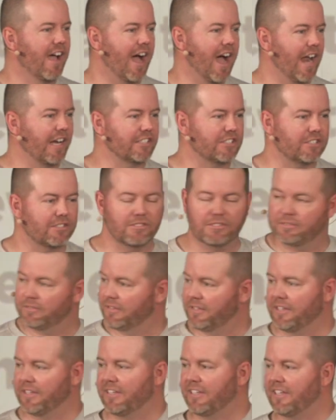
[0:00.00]
I just
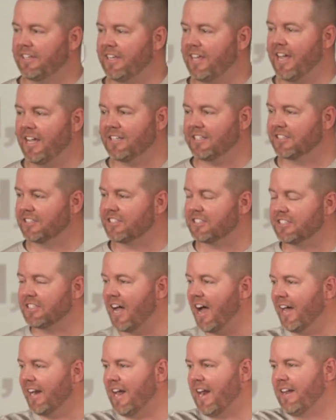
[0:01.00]
kicked the
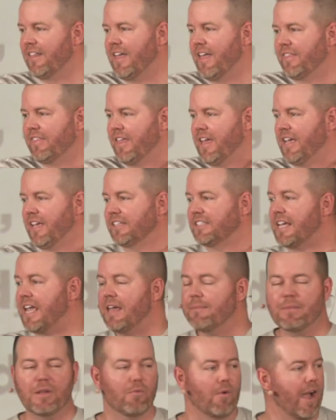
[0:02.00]
snot out of that thing because it
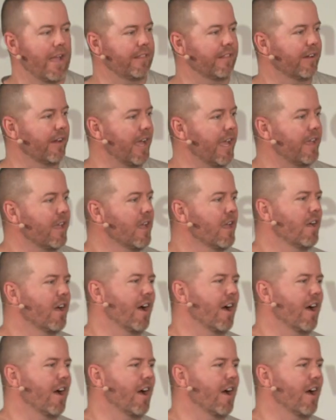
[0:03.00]
hit me right in the leg.